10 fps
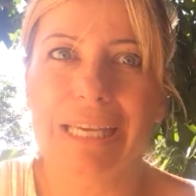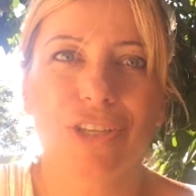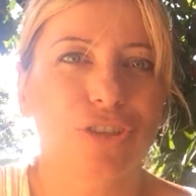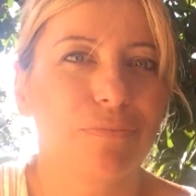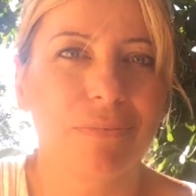
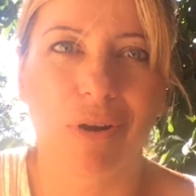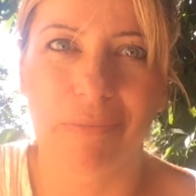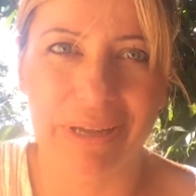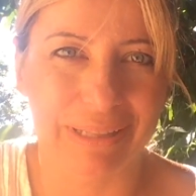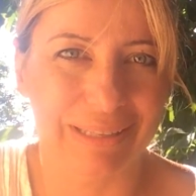Each
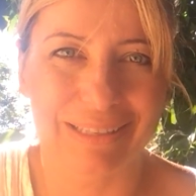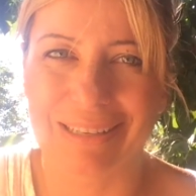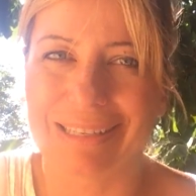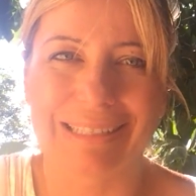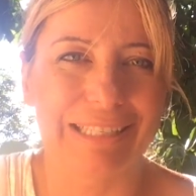moment
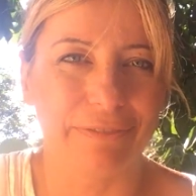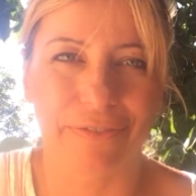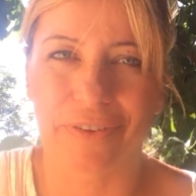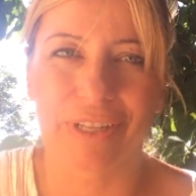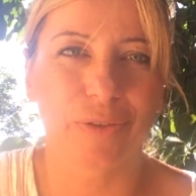it's
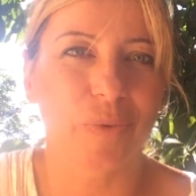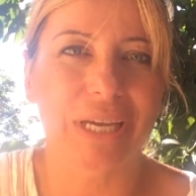different.